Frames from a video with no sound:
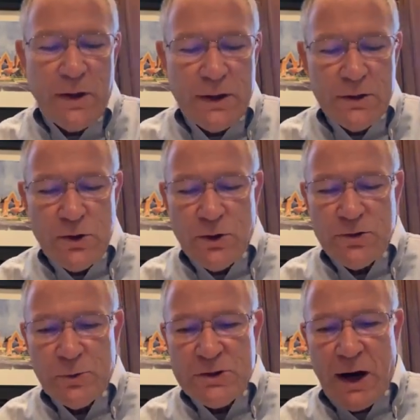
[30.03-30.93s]
Rankin, of
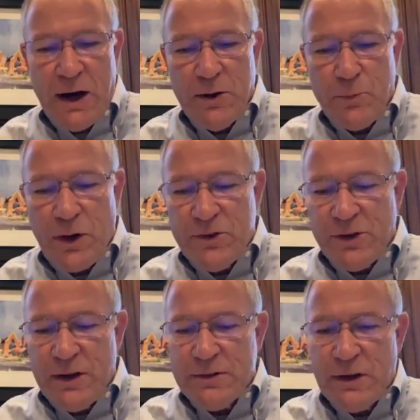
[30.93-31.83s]
course, the retired
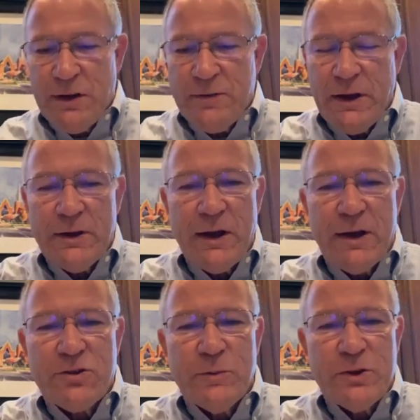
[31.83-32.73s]
president of the
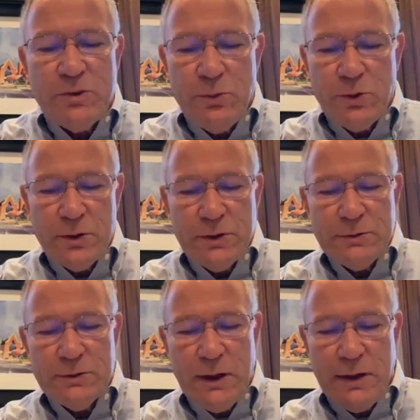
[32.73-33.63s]
International Mission Board.
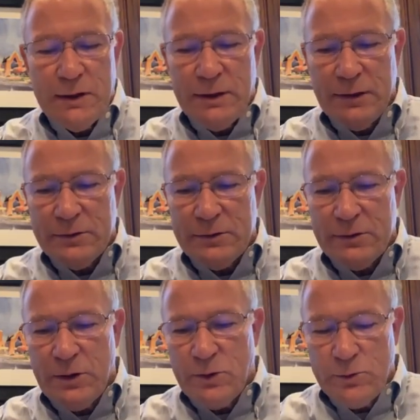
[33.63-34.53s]
And uh,
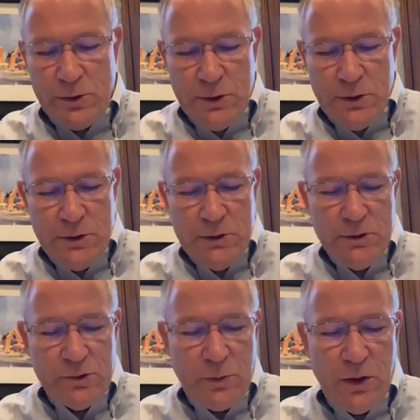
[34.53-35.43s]
no
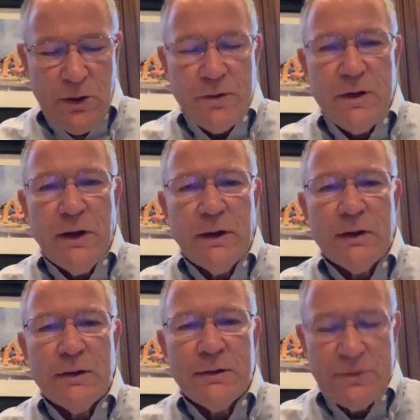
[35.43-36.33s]
small thing
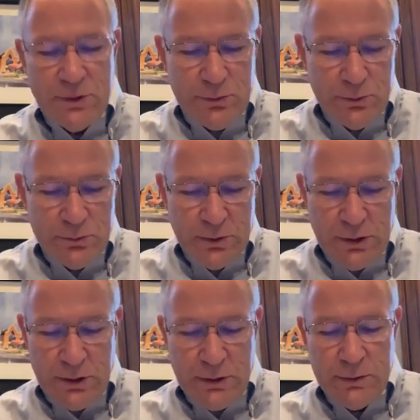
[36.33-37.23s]
to
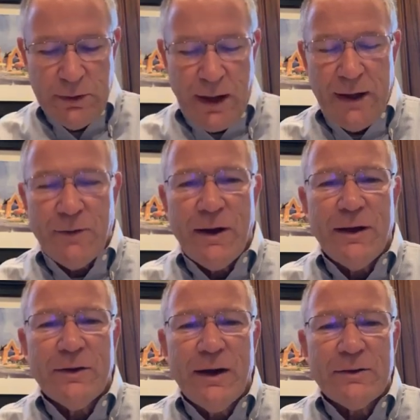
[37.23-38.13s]
uh, hang
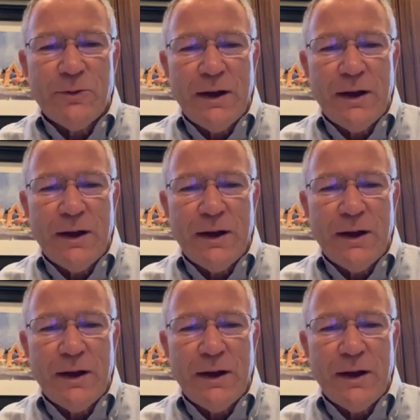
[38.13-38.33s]
around Dr.